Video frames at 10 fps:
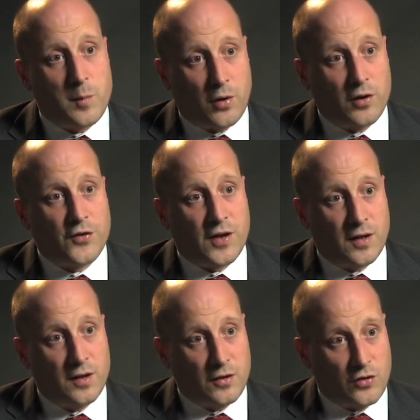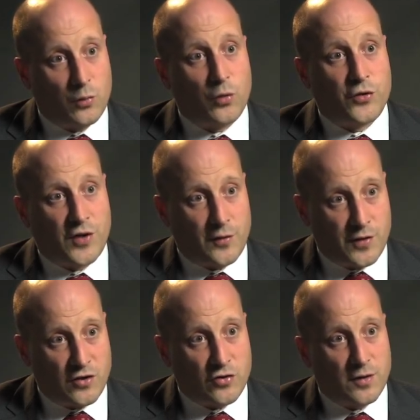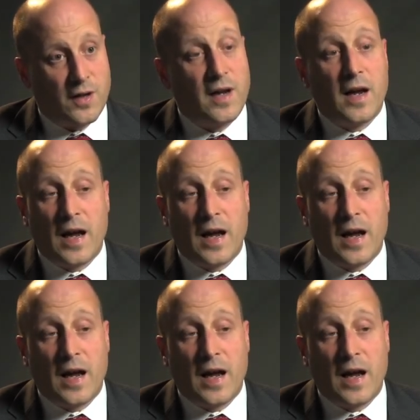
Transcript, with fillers: a policy towards that region